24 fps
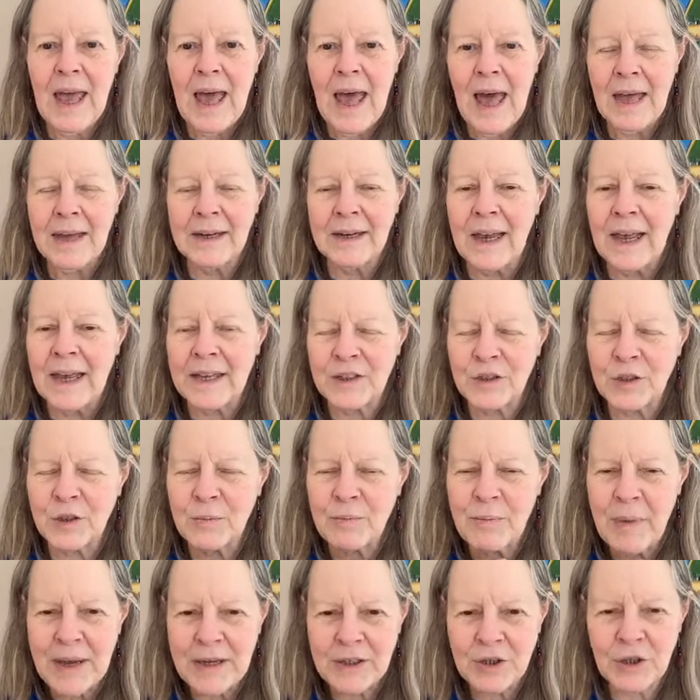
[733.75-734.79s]
And
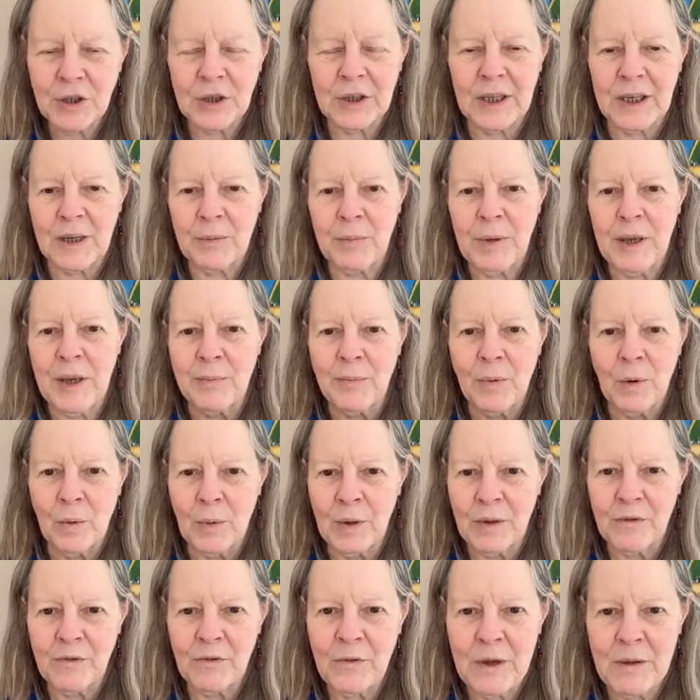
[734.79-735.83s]
especially people
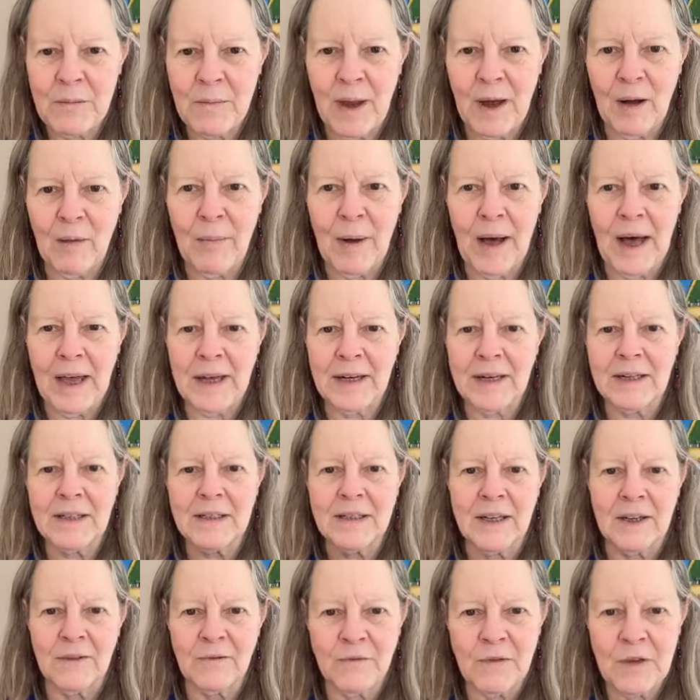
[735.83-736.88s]
with female
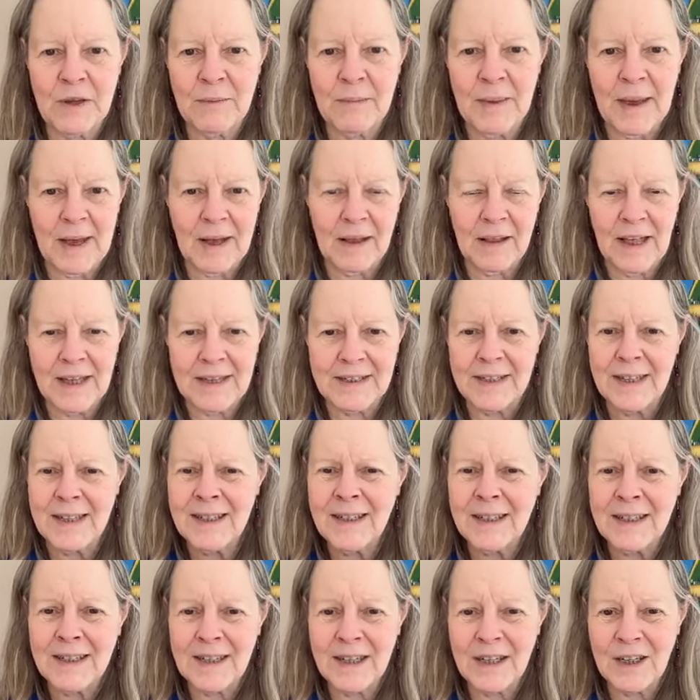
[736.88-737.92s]
bodies and female
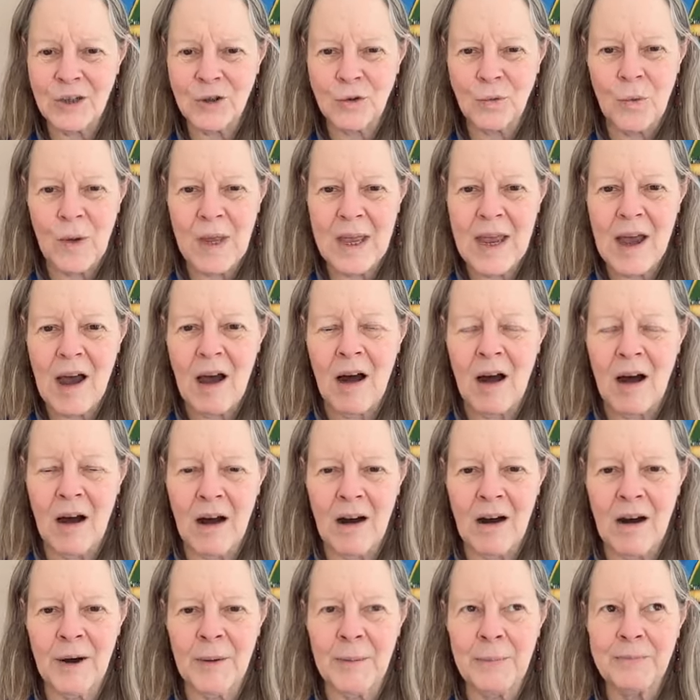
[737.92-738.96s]
identities, we
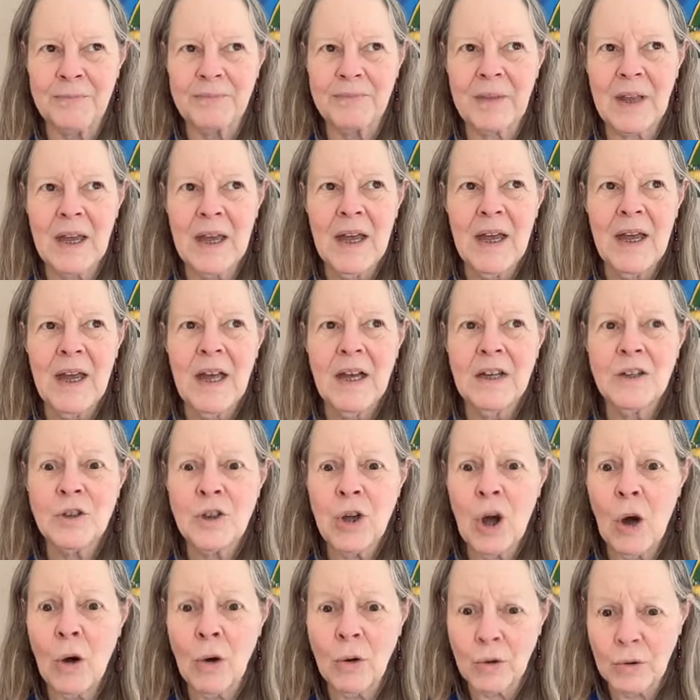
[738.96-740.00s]
are
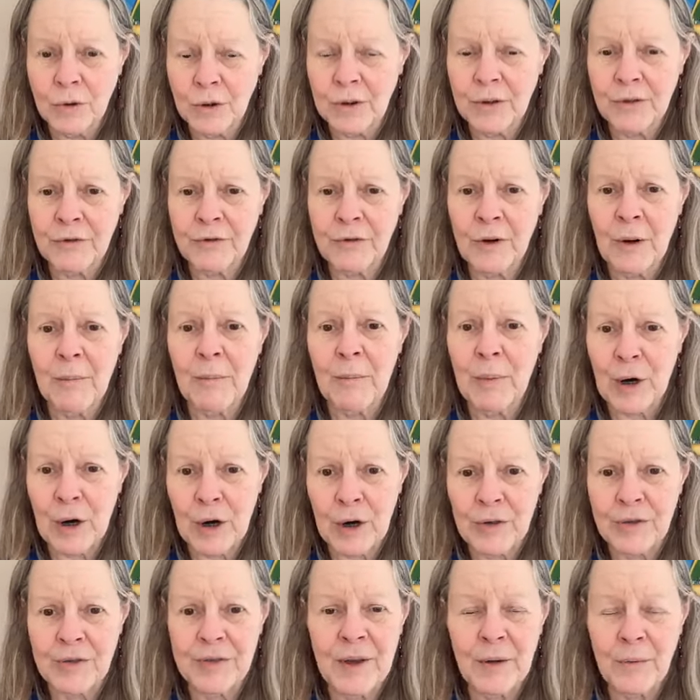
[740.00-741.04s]
told from
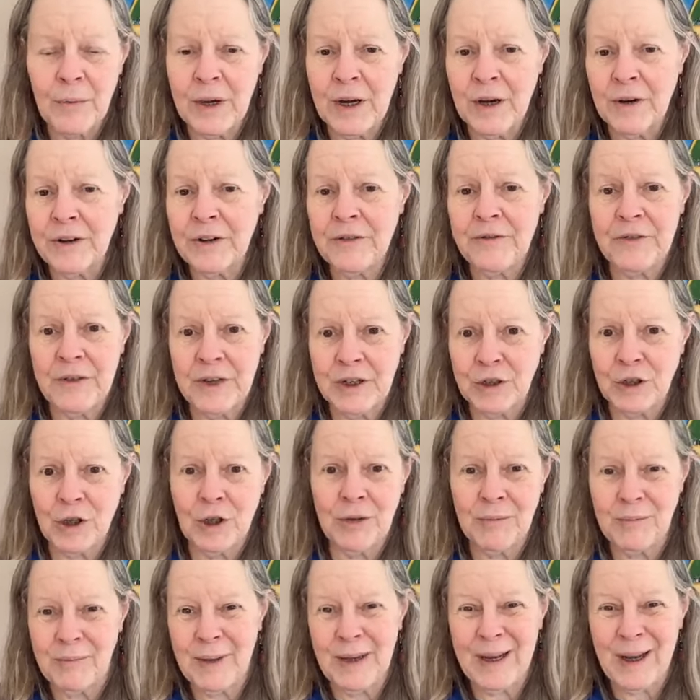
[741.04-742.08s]
birth that we are
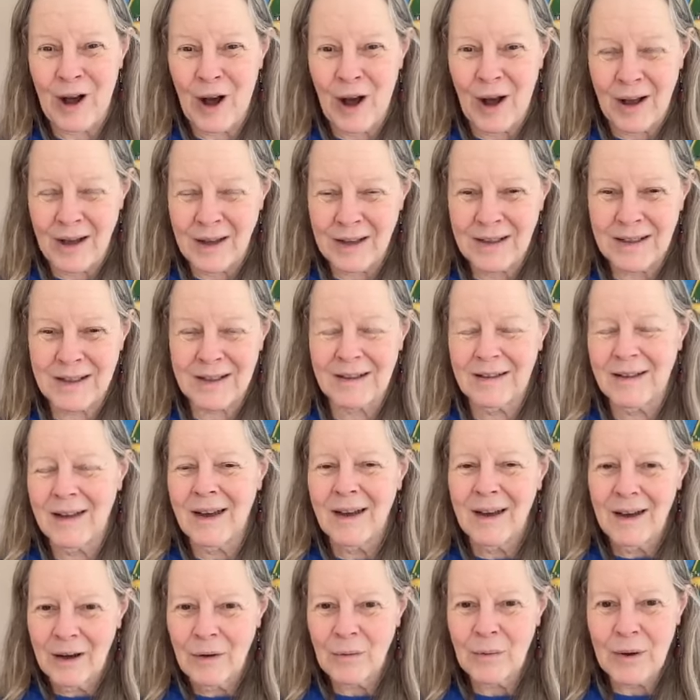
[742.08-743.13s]
deficient because
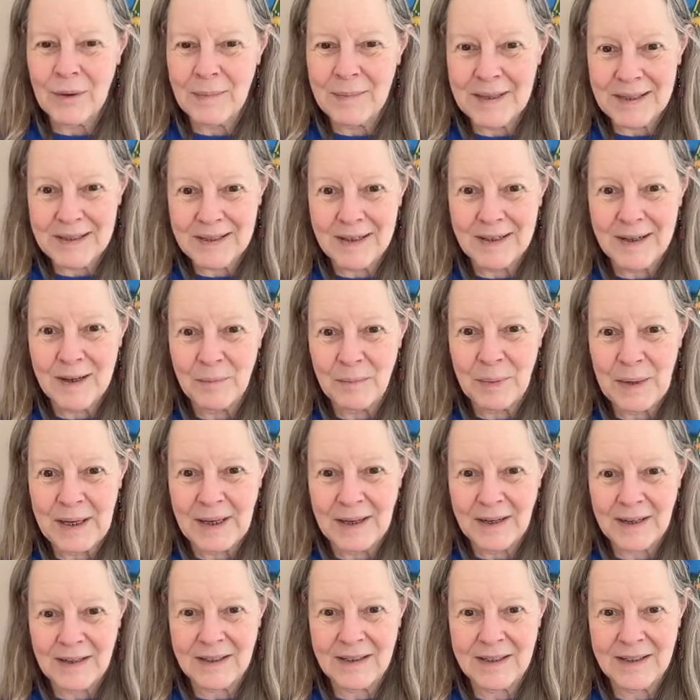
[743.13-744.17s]
we're missing a
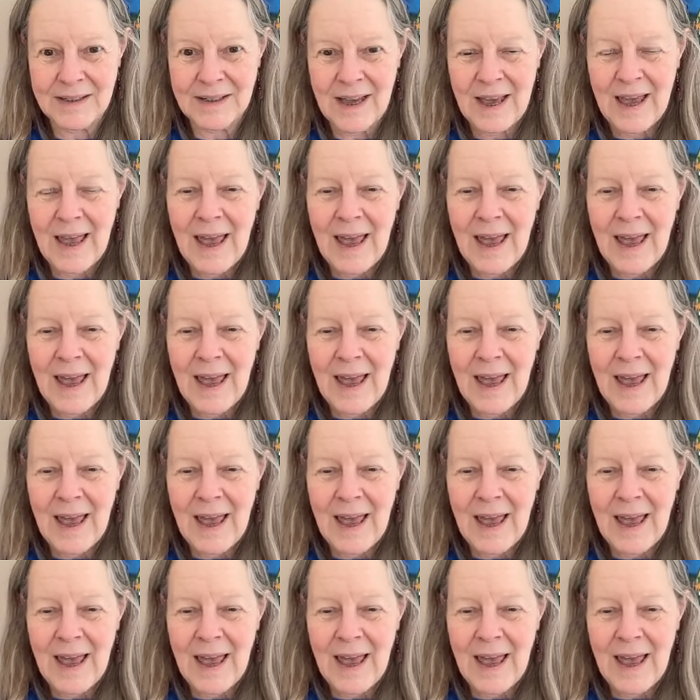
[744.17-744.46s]
penis.